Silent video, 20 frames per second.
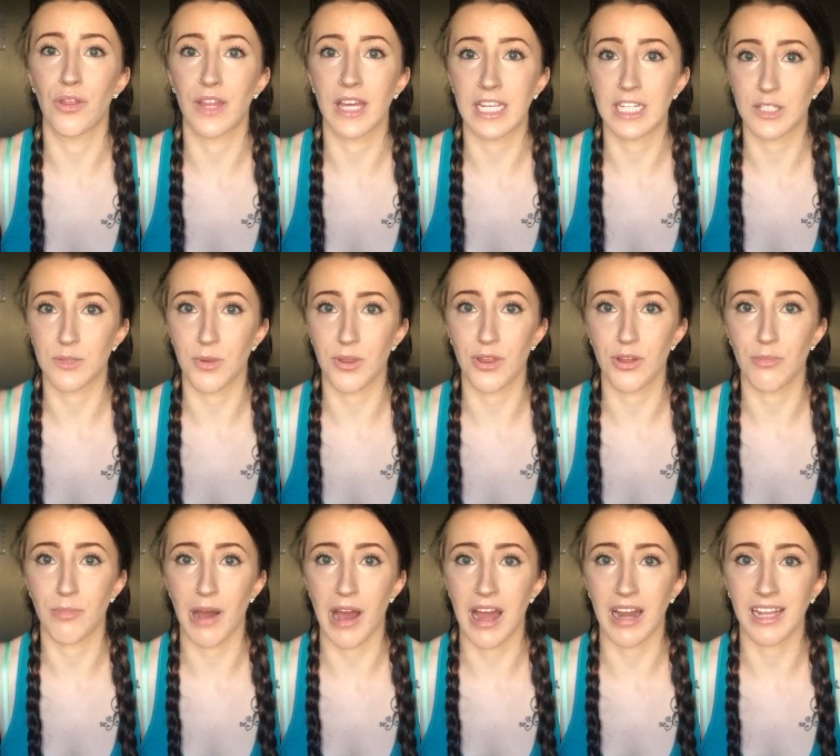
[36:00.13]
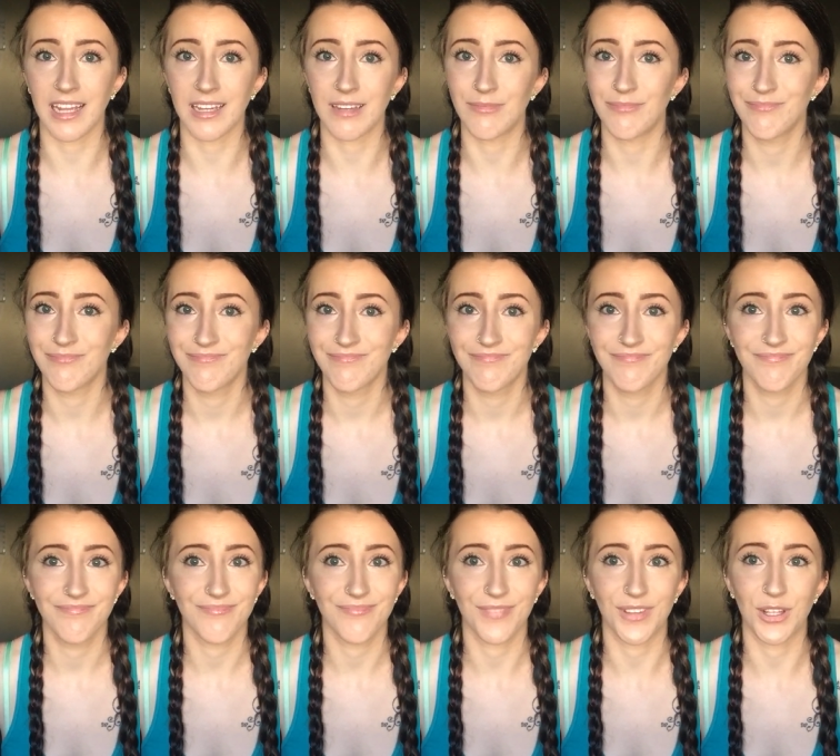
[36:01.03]
things with your body.
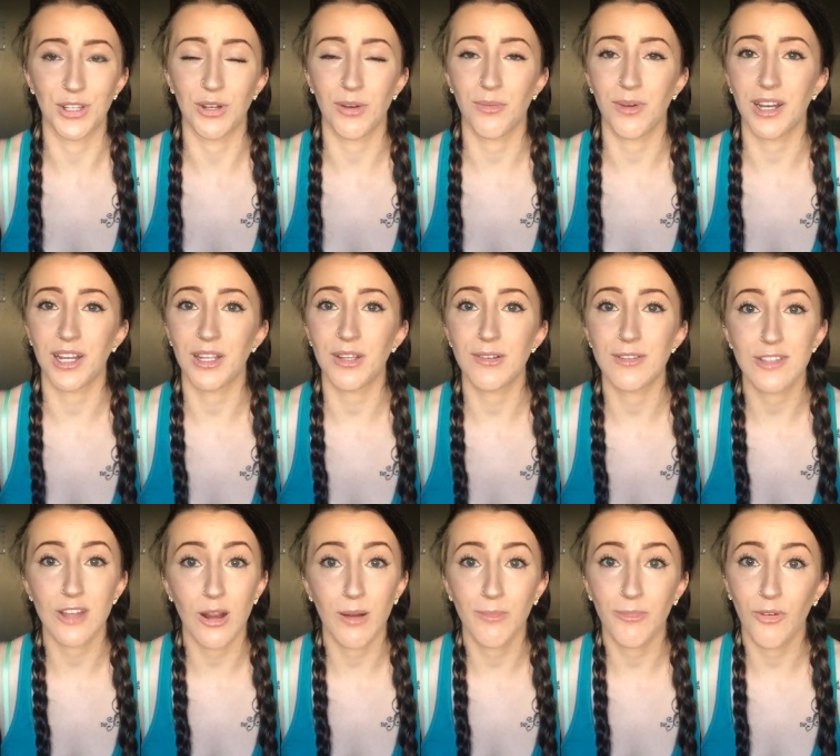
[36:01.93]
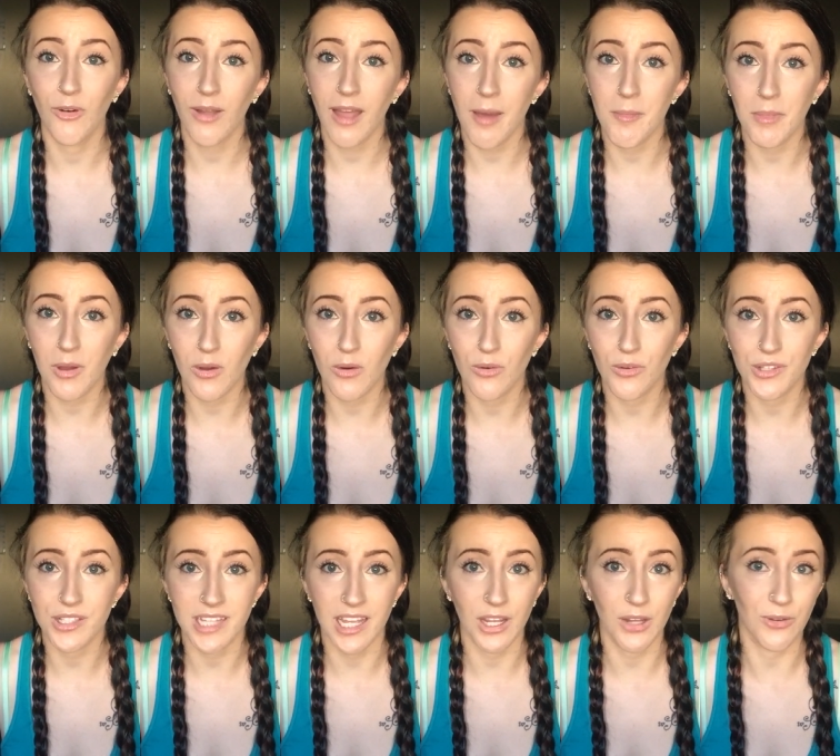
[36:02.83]
You don't want to use harmful
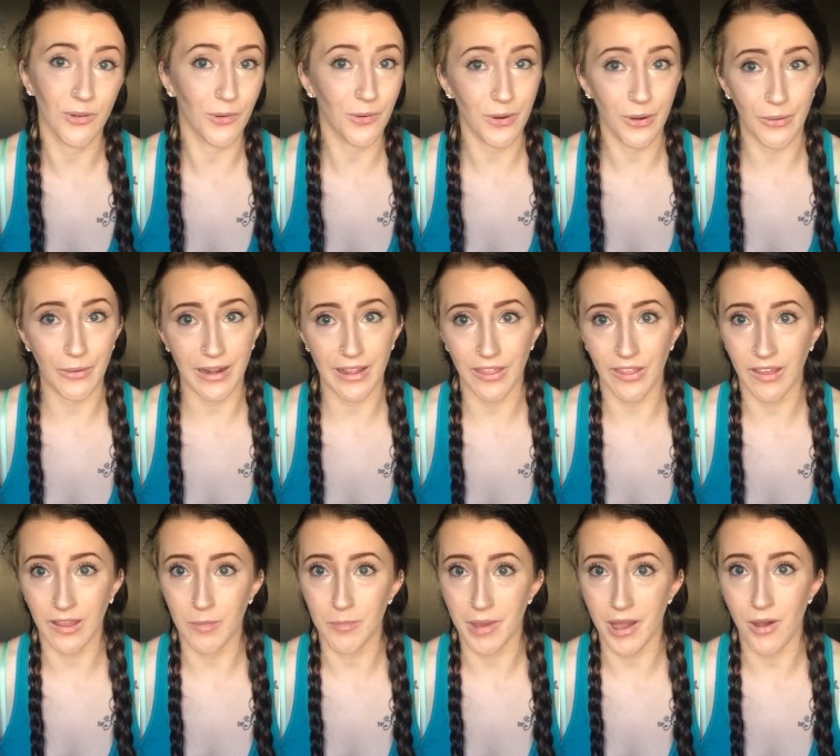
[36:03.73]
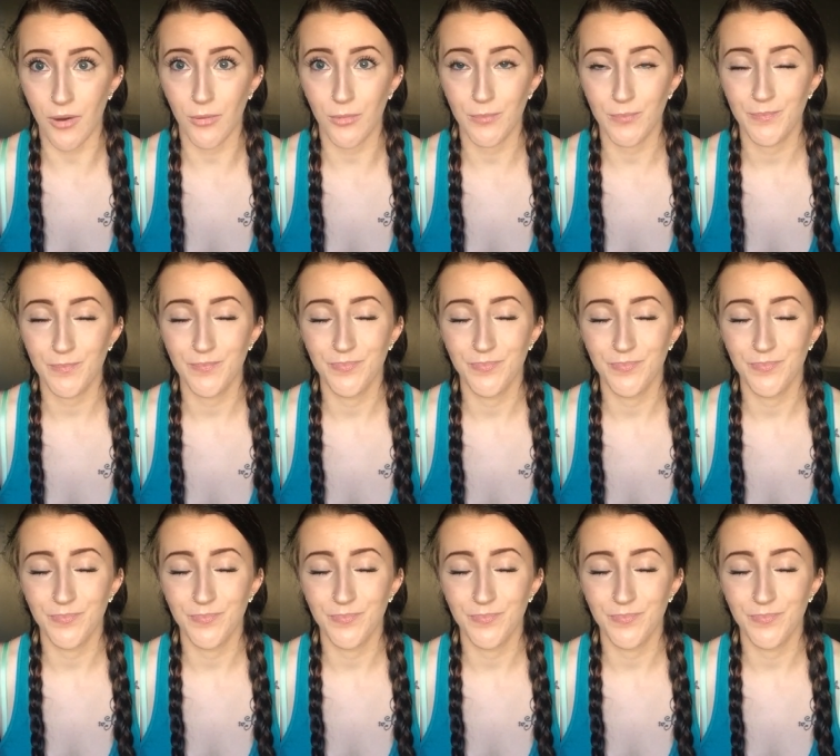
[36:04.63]
chemicals that you don't know anything about.